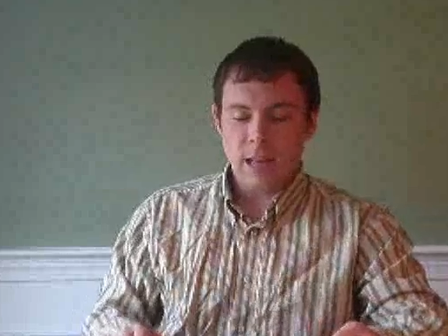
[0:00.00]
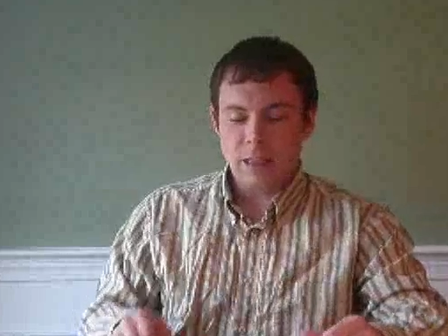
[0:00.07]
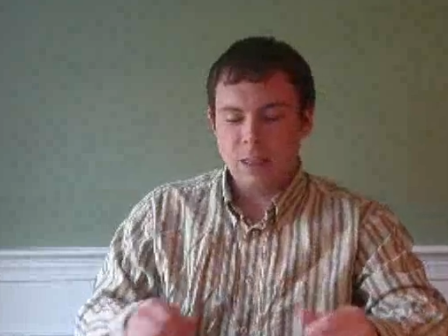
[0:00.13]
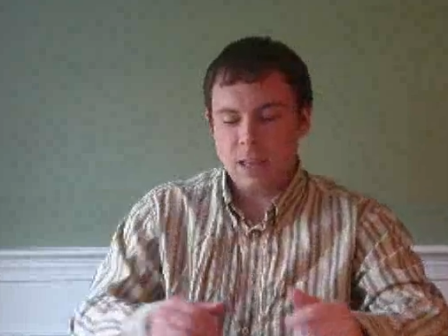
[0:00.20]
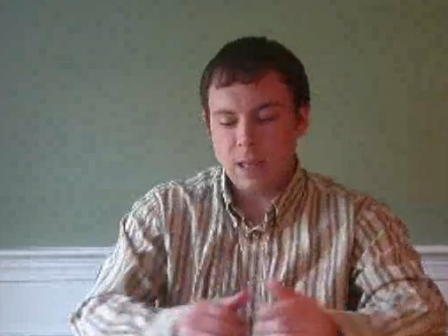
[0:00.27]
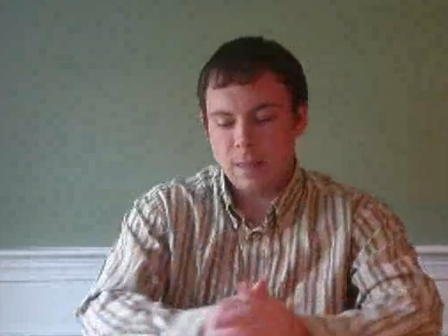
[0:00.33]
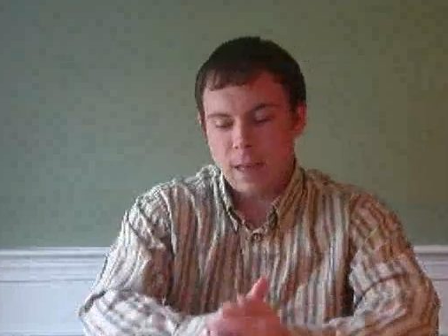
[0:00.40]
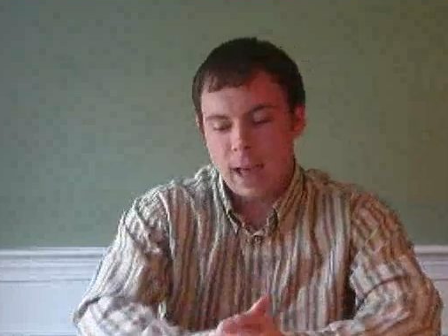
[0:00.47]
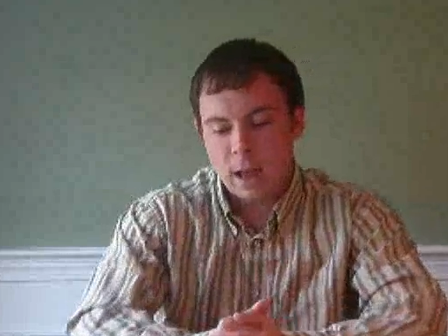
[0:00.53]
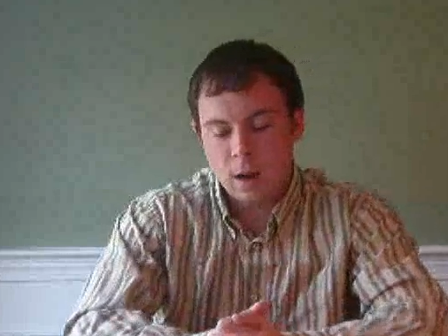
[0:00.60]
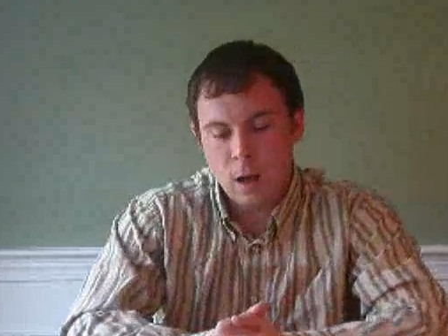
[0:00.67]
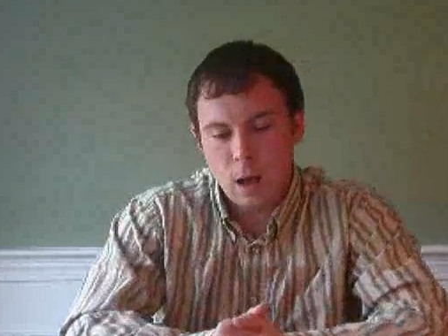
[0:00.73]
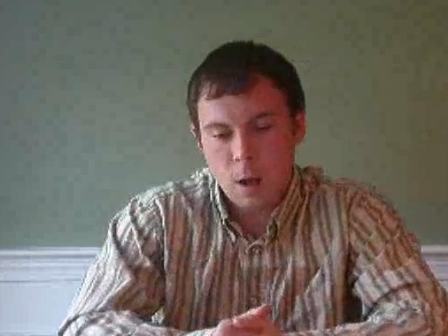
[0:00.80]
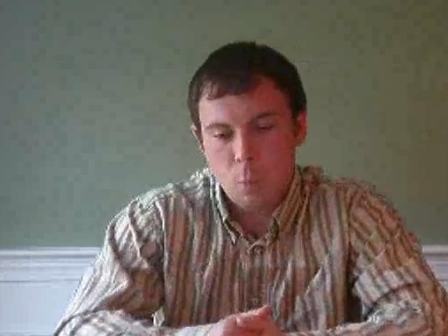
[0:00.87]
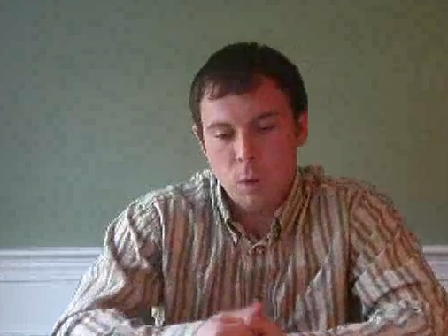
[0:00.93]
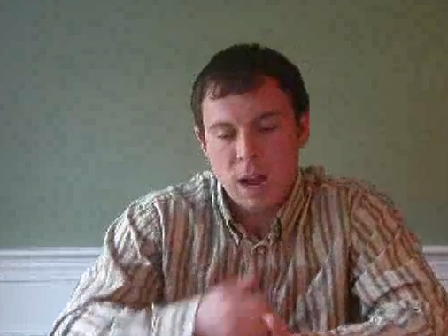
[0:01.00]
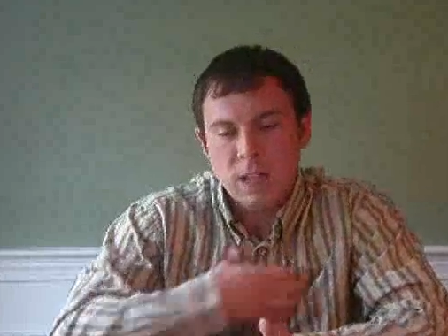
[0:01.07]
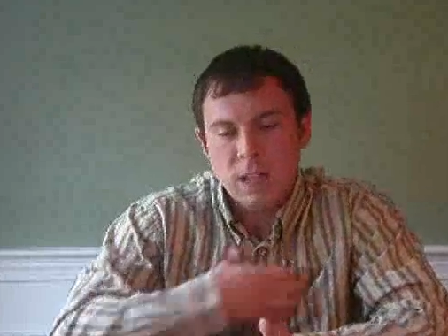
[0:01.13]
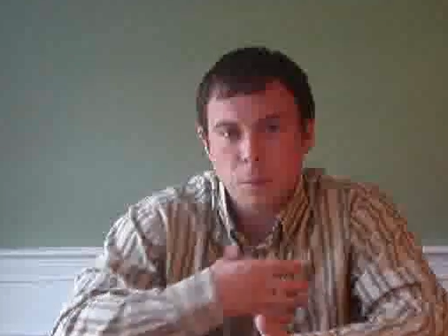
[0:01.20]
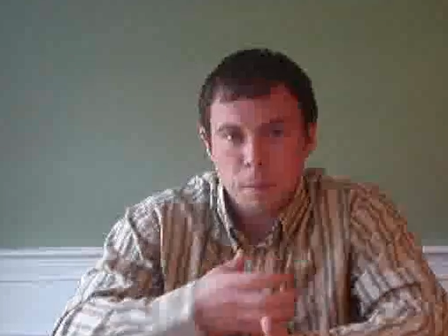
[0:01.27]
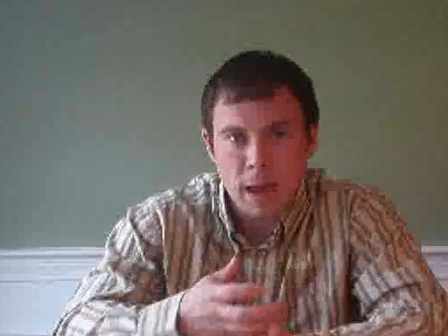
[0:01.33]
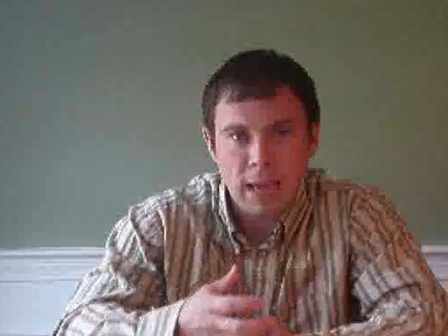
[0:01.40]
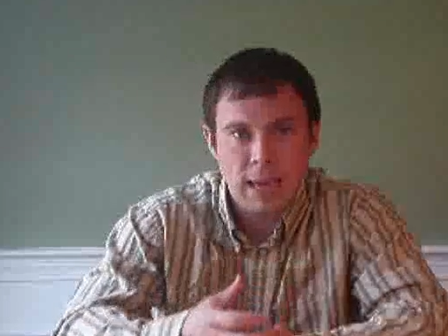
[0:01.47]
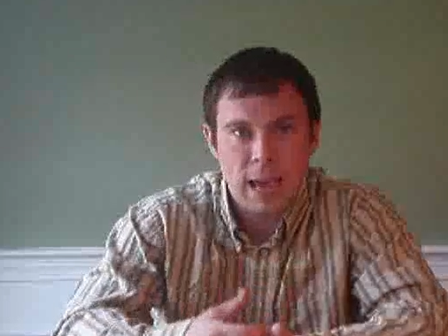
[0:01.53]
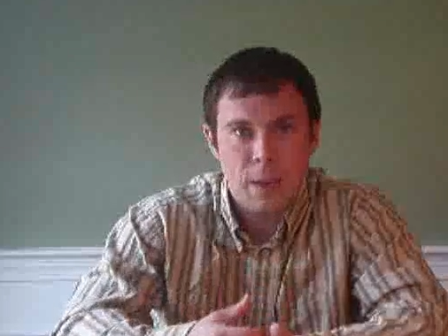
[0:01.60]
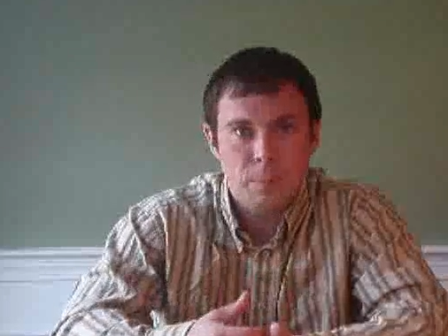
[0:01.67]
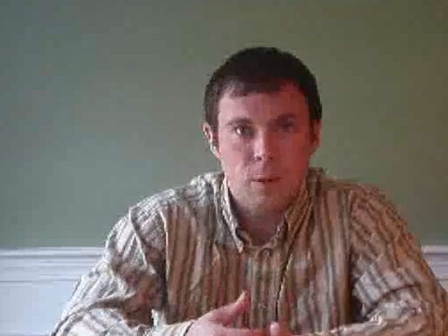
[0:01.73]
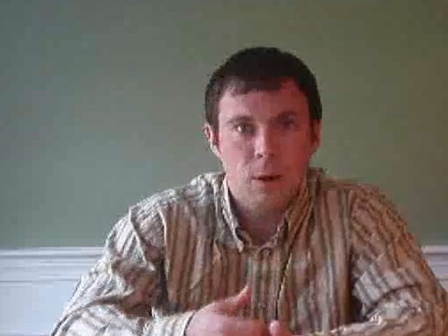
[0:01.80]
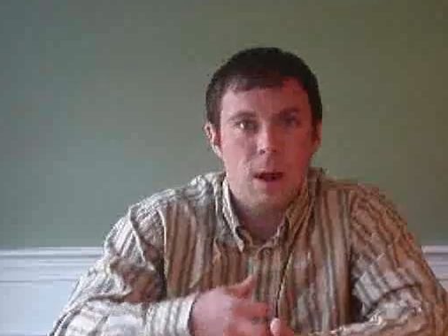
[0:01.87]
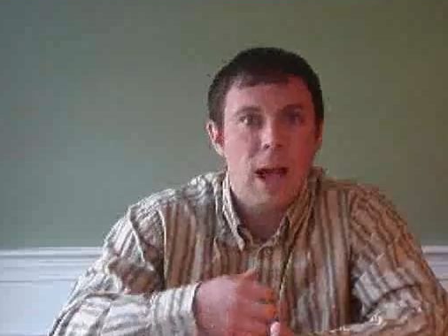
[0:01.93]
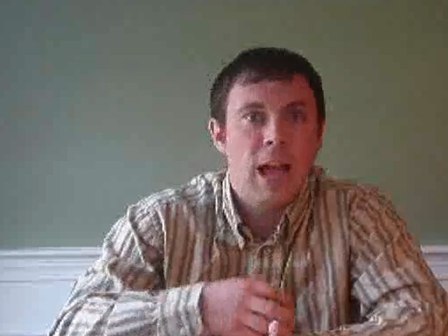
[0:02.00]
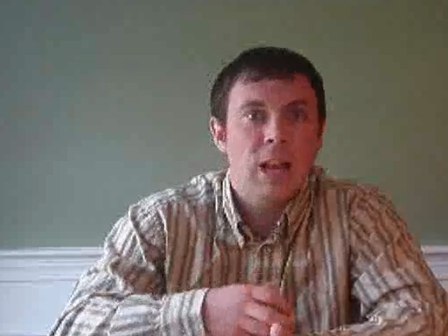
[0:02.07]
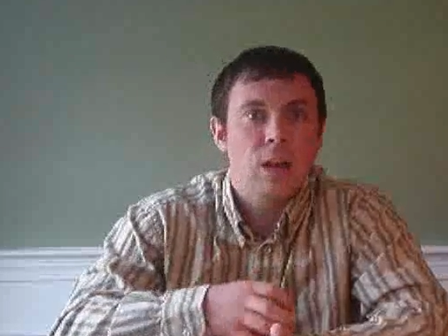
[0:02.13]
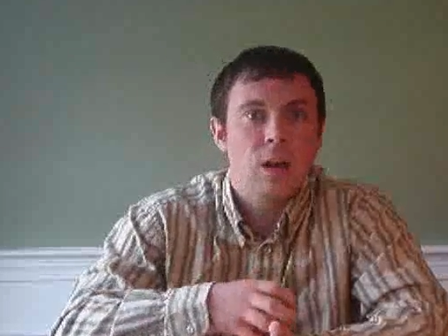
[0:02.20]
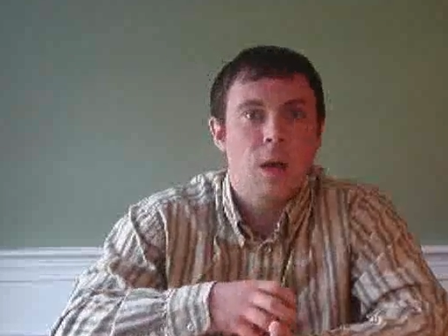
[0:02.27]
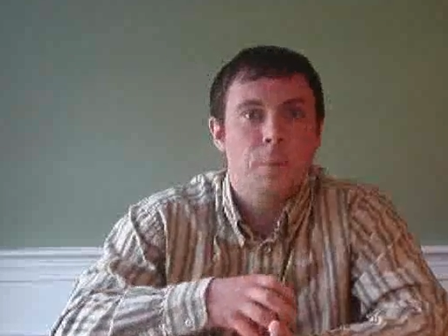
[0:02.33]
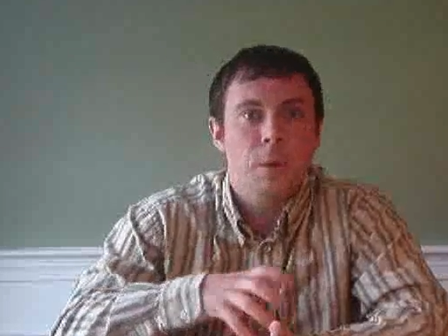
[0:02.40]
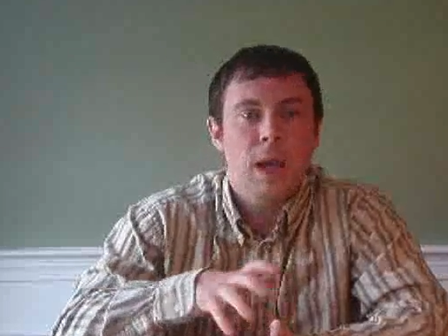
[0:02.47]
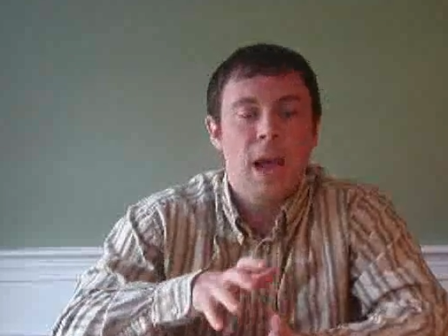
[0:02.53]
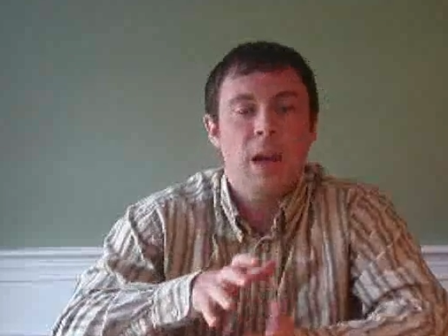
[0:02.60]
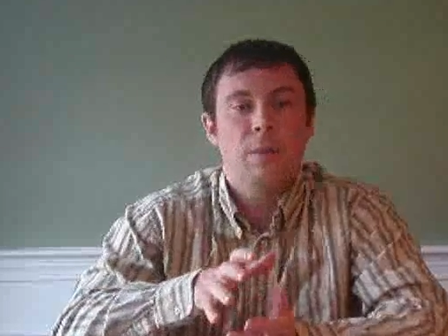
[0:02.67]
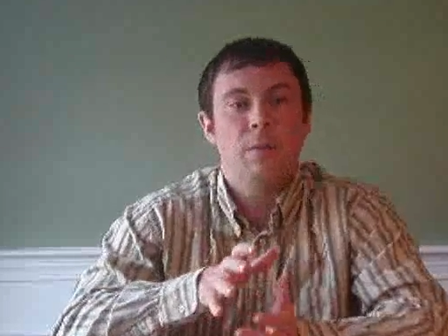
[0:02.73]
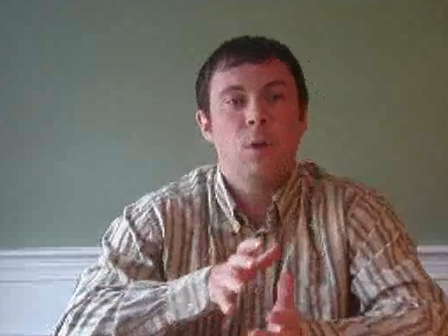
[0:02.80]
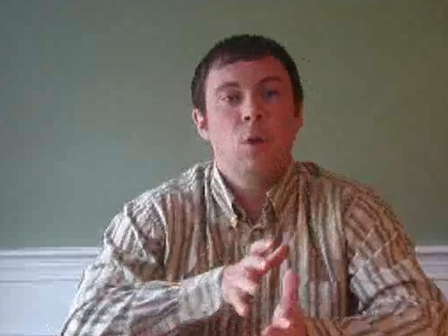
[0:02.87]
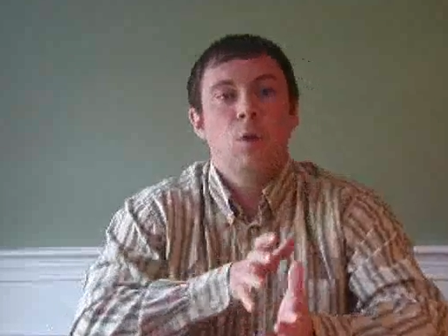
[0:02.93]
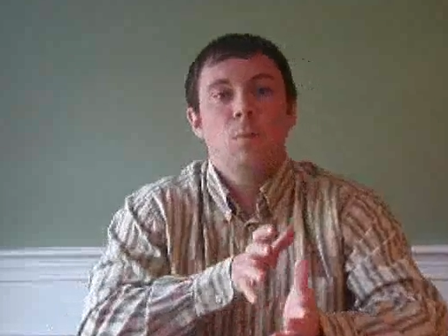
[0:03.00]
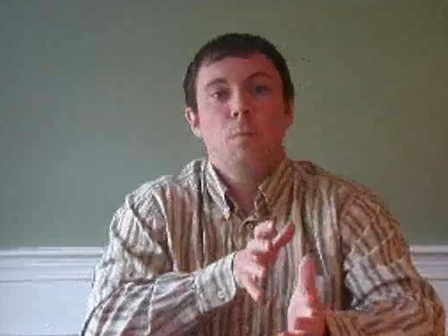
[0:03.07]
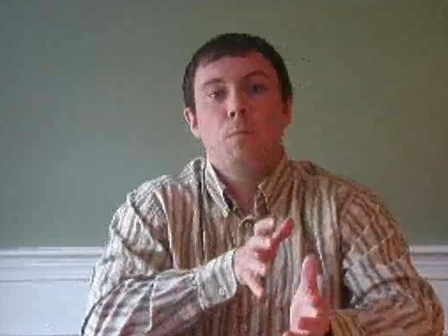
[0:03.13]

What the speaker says: I think that when I took my gap year, I ended up kind of